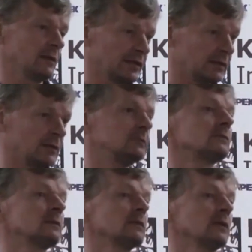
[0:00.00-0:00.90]

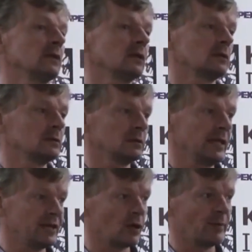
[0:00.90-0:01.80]
little
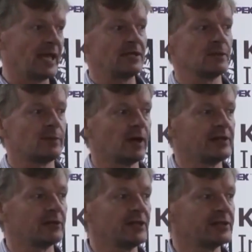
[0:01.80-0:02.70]
economic
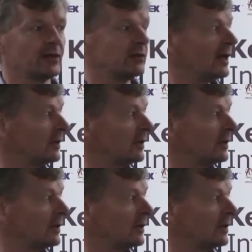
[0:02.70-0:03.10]
enterprise on its own.